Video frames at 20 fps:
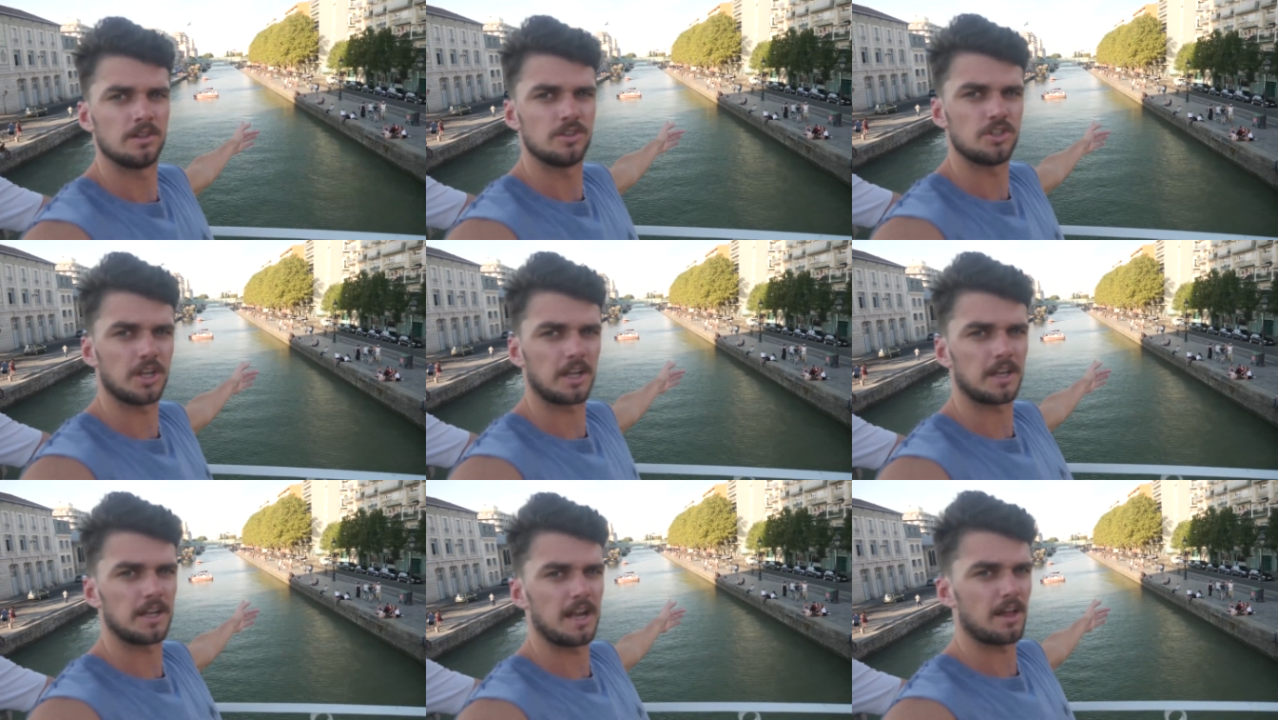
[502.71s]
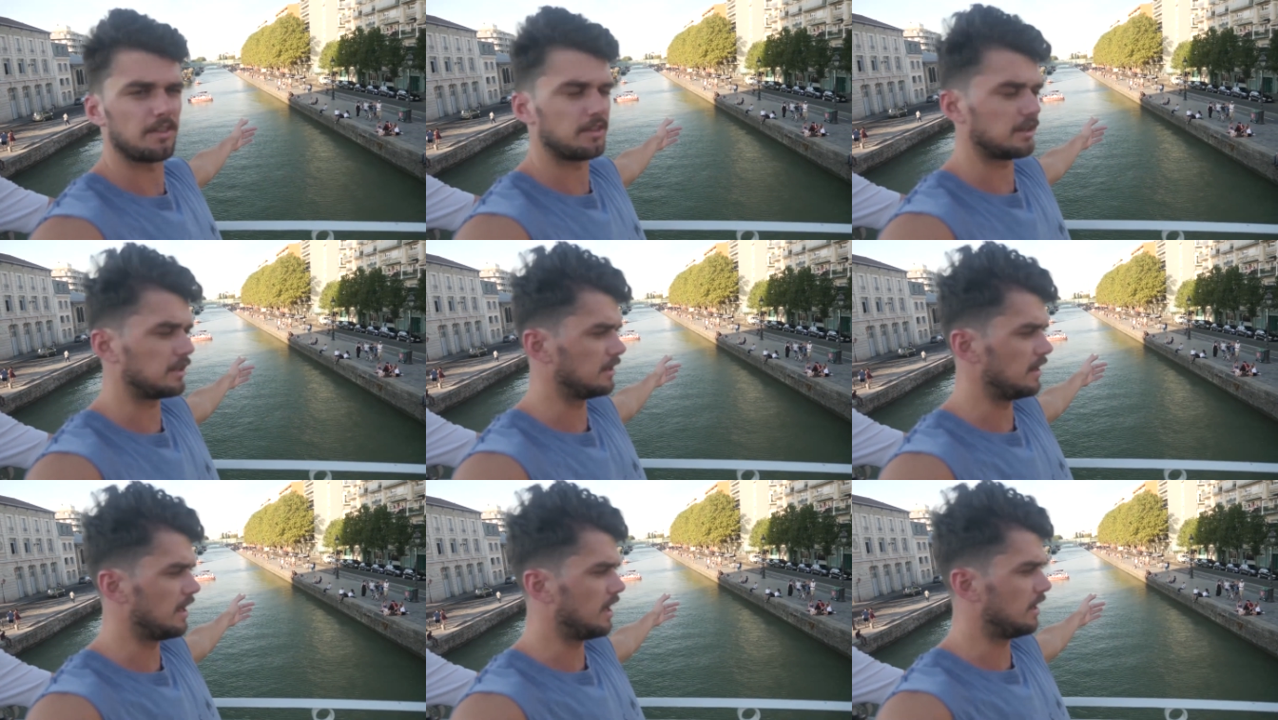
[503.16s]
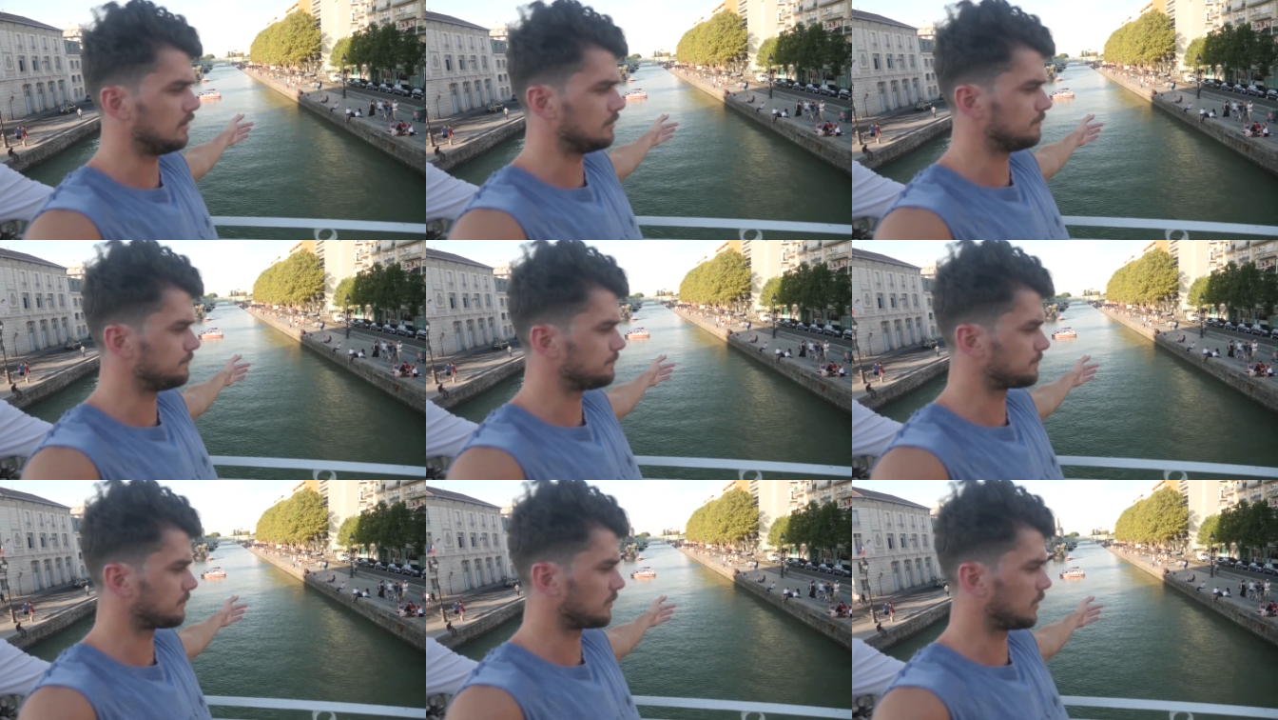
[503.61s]
checking out the canal,
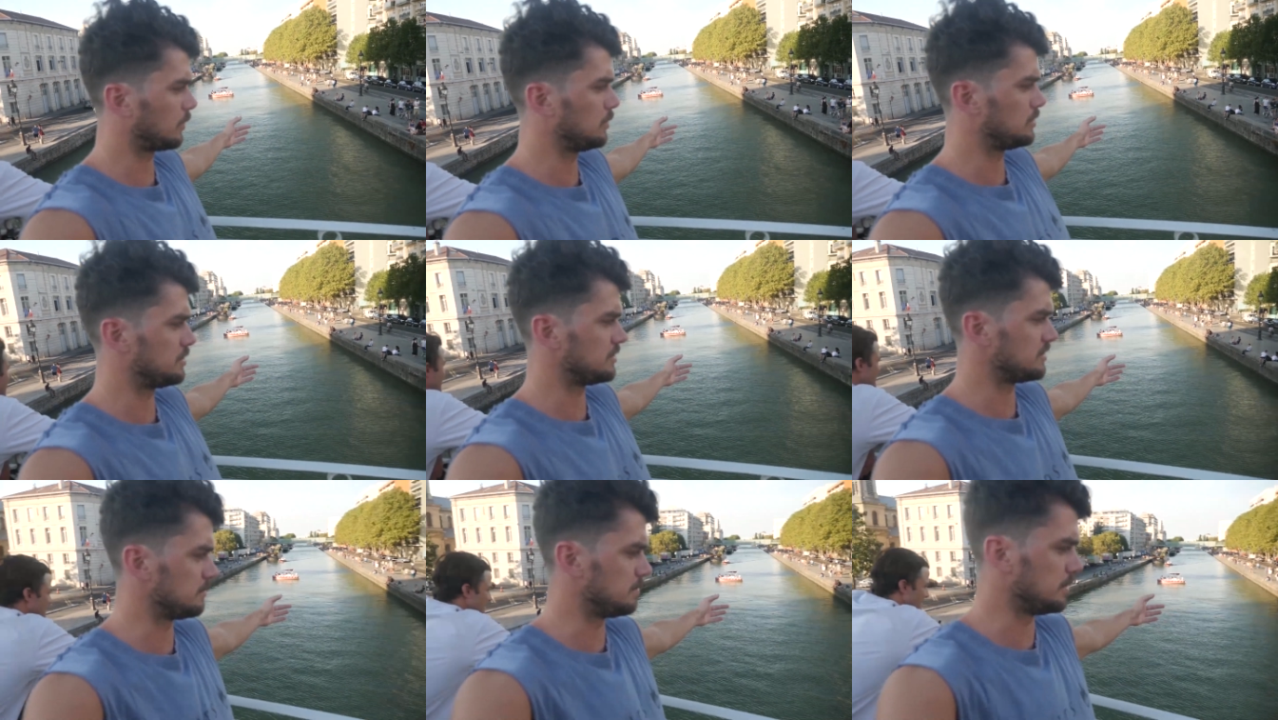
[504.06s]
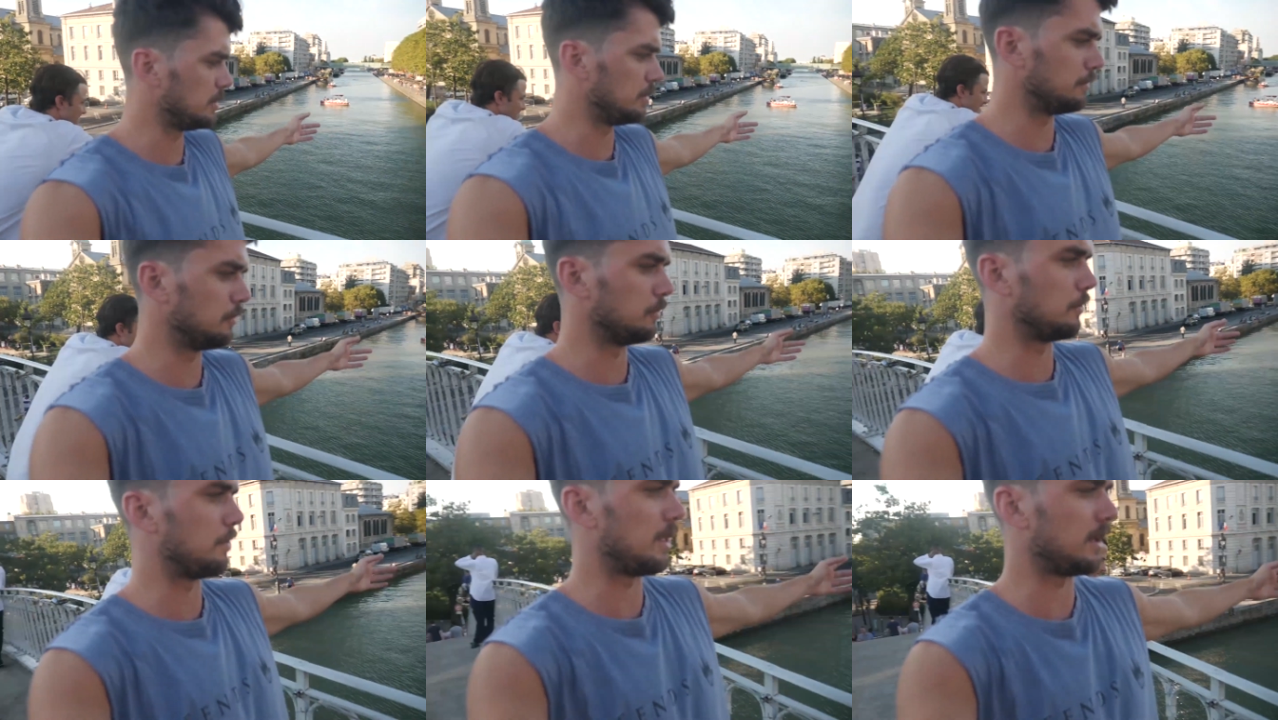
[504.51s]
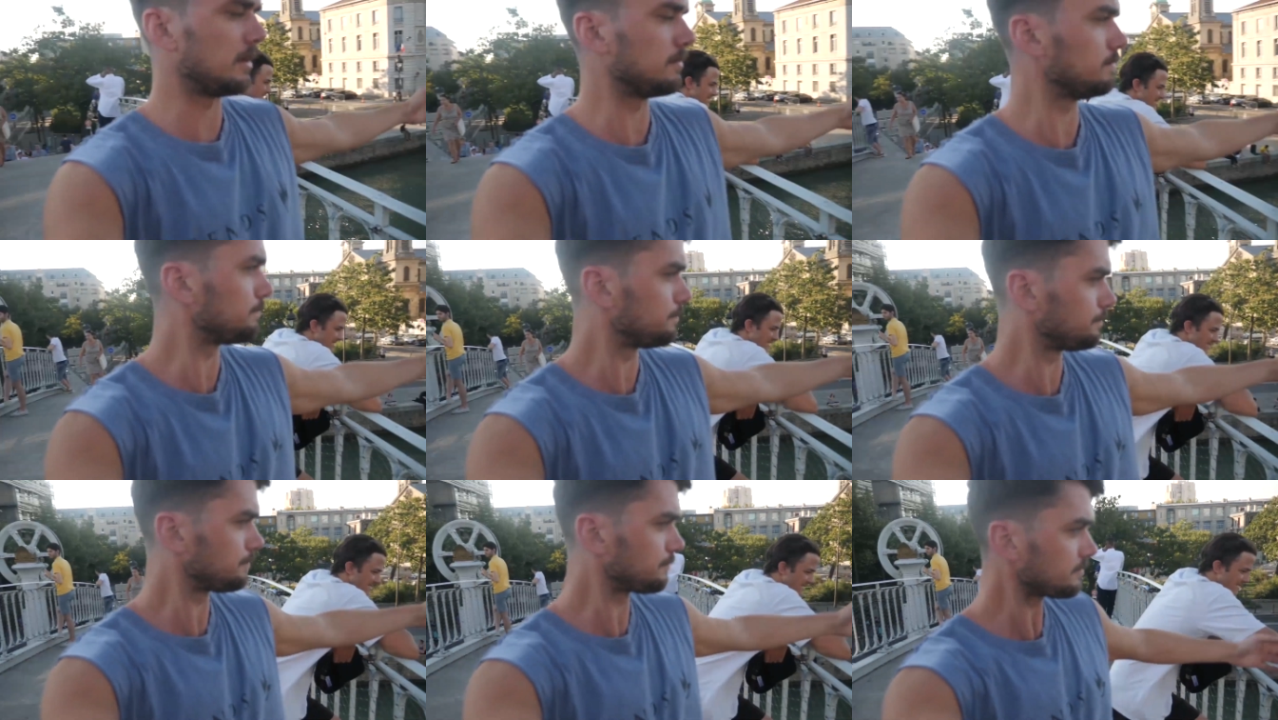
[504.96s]
which is a beautiful thing.
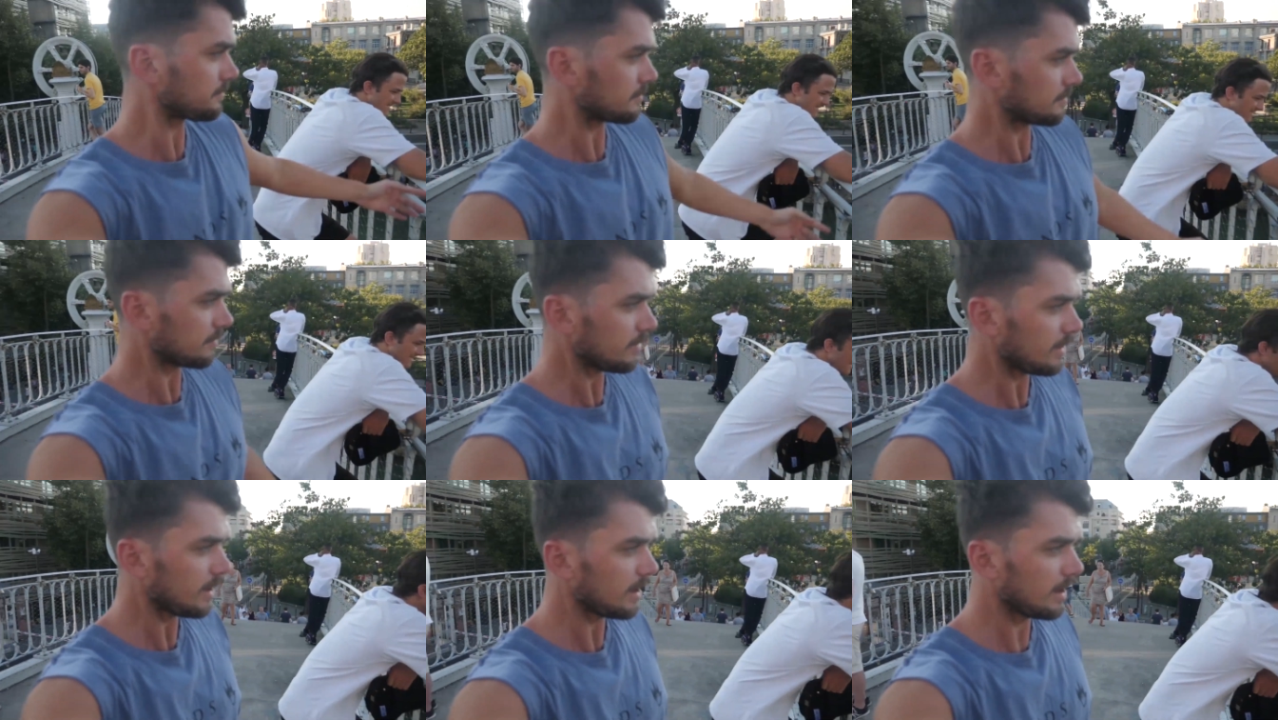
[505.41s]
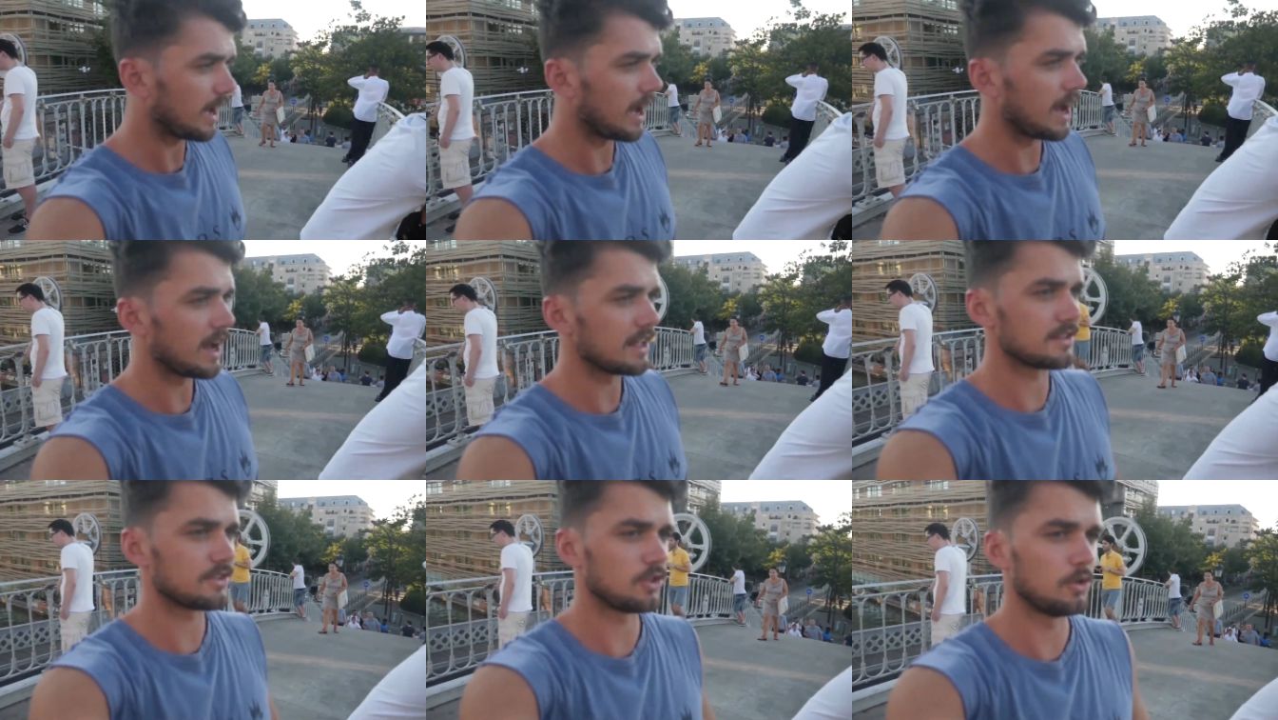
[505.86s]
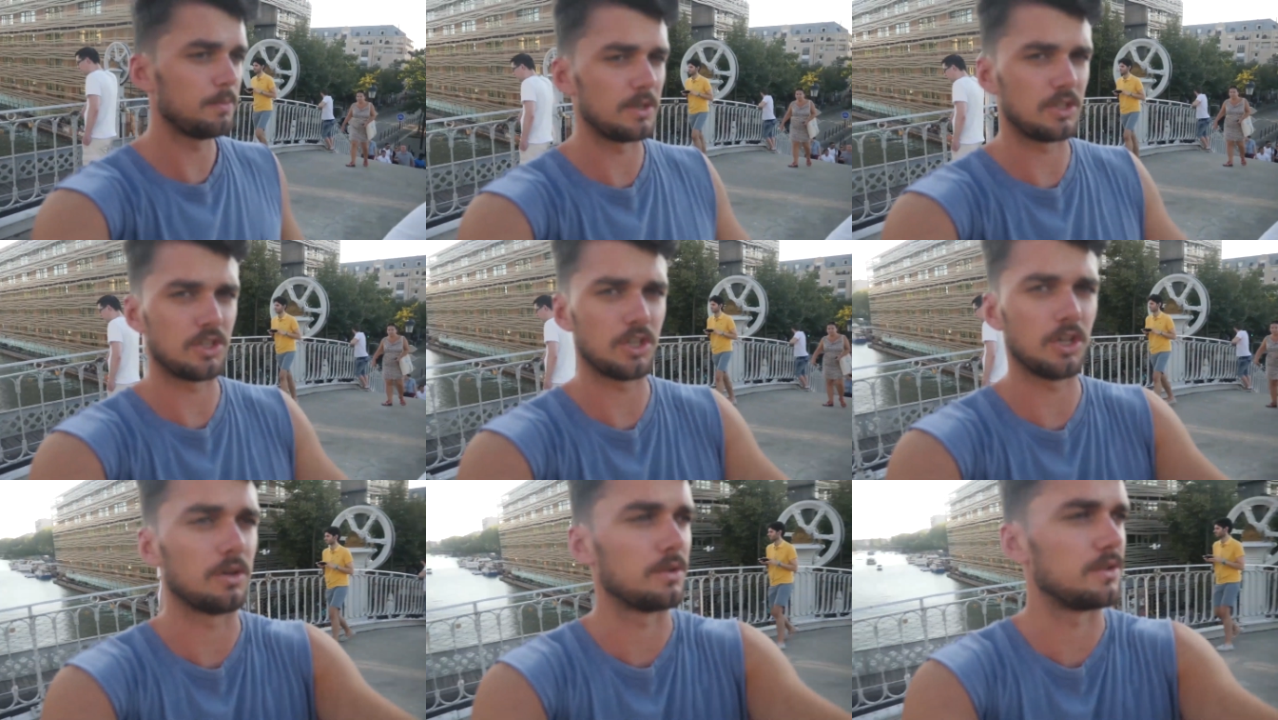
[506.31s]
Uh, it's super
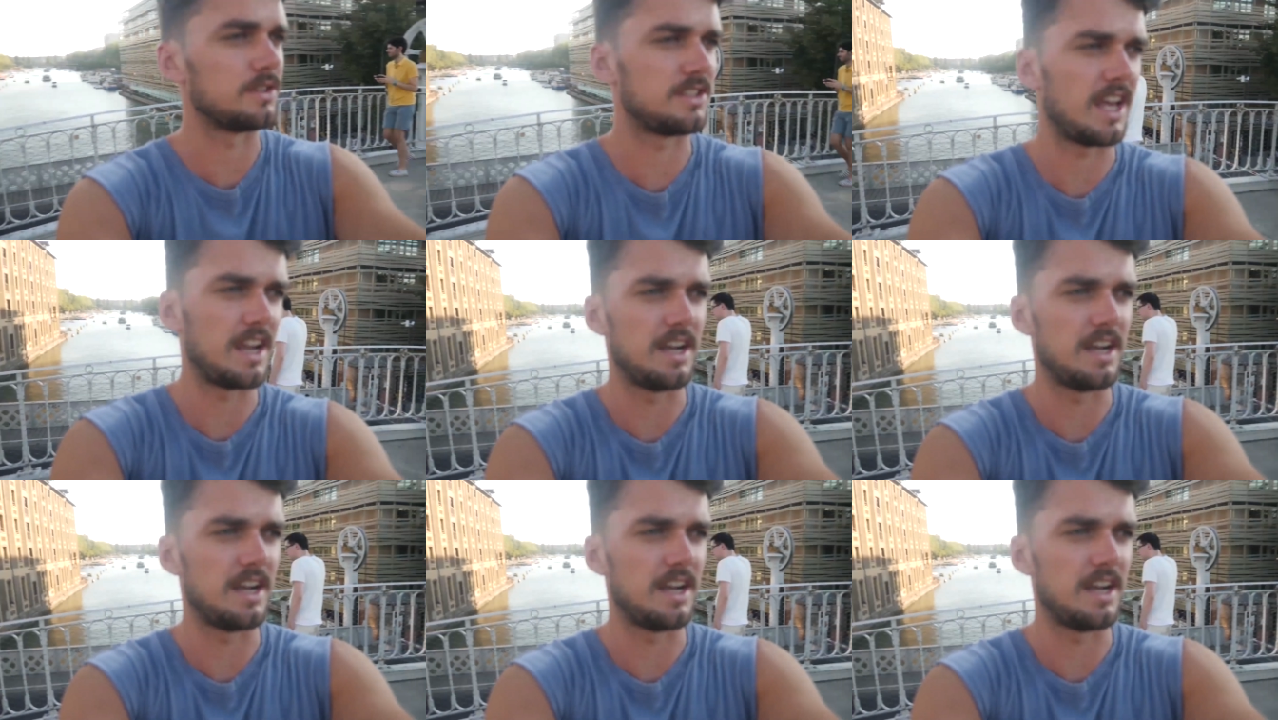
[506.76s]
chill. It's